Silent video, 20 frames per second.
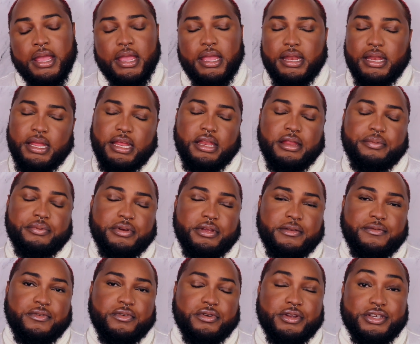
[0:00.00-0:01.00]
And at any point,
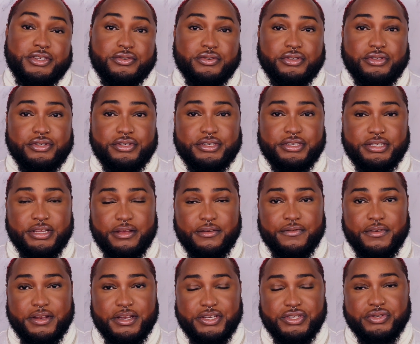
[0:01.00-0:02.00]
if you're enjoying yourself
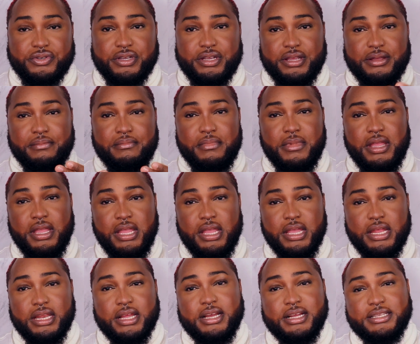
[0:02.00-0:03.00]
and enjoying me
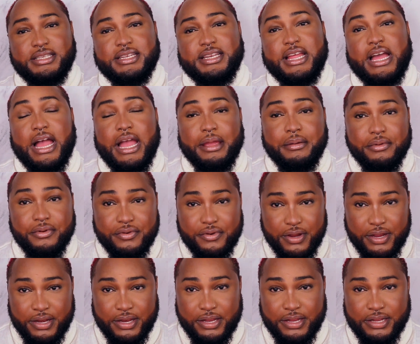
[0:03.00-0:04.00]
and the content that I'm
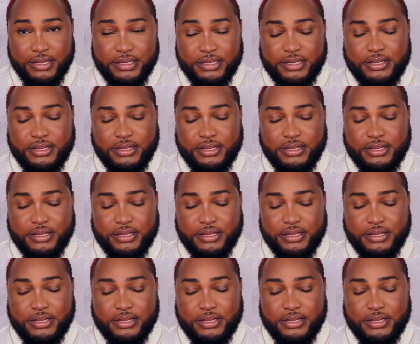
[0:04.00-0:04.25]
creating,